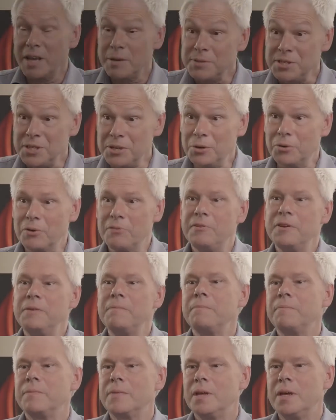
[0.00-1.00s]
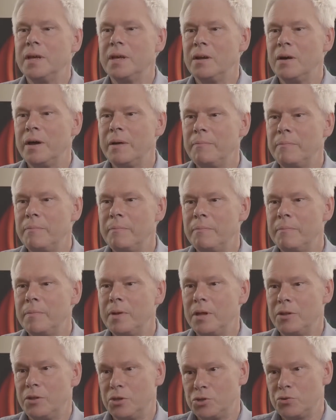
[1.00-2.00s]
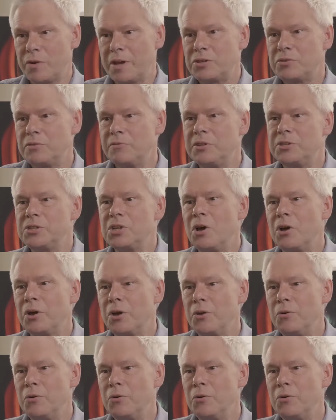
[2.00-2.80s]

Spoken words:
Ian Griffin and I'm the director of the Otago